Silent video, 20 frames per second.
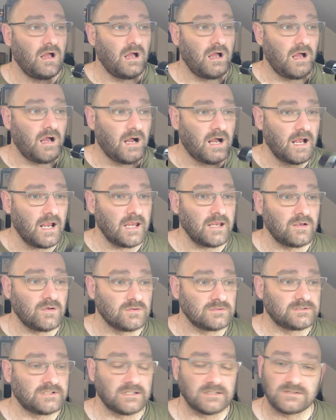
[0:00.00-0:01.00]
I
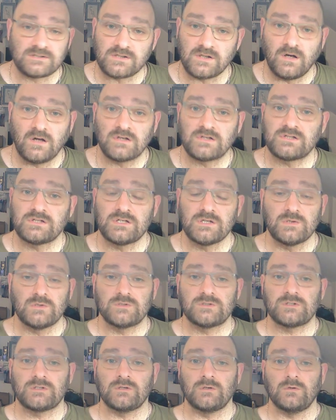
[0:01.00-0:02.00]
got discharged due
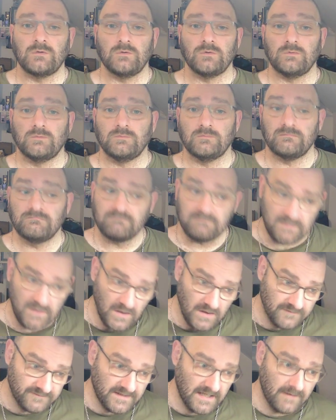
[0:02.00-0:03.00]
to
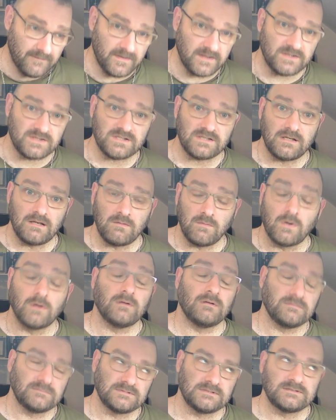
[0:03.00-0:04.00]
nerve damage, well,
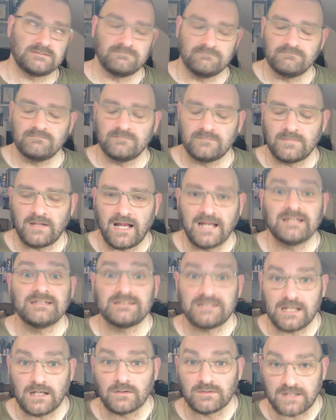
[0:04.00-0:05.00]

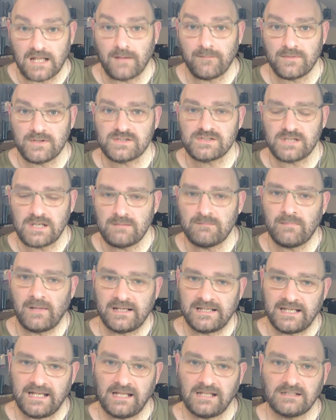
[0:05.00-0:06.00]
ACL damage in my
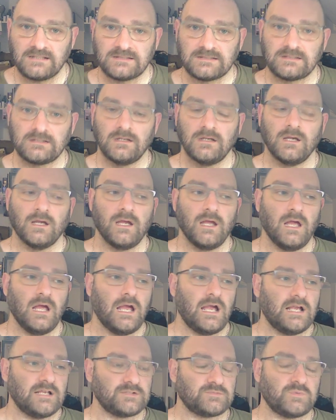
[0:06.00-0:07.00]
knees,
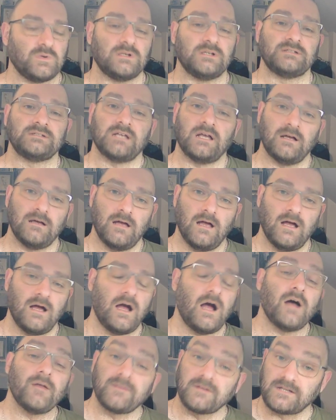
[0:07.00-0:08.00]
as well as uh, uh
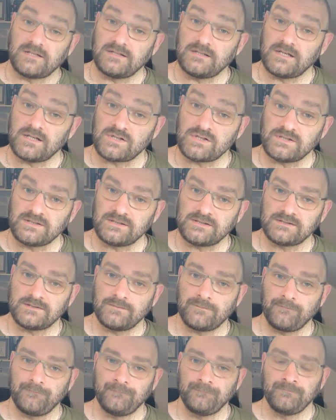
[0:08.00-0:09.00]
other conditions.
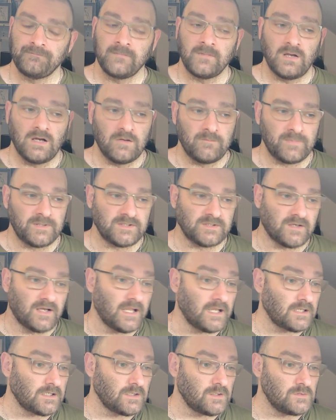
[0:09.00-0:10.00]
I've been
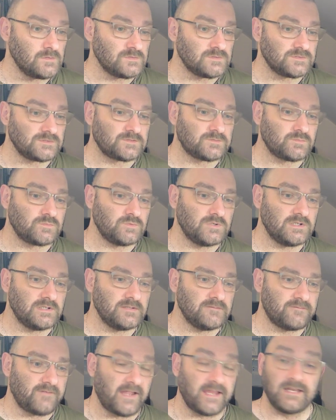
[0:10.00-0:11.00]
diagnosed
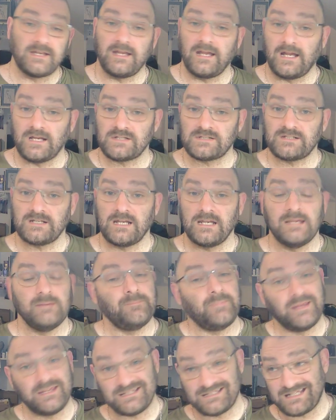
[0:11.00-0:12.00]
with ADHD,
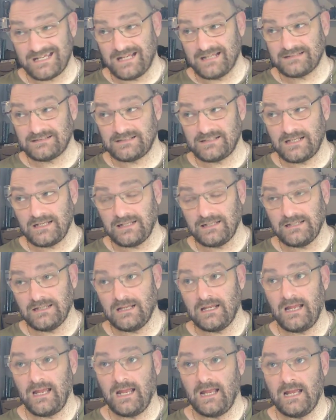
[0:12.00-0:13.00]
PTSD,
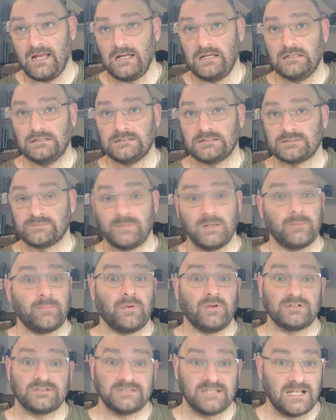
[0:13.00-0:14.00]
and split
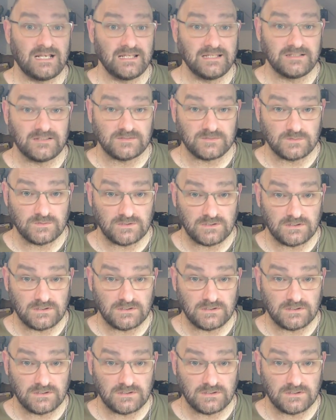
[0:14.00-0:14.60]
personality disorder.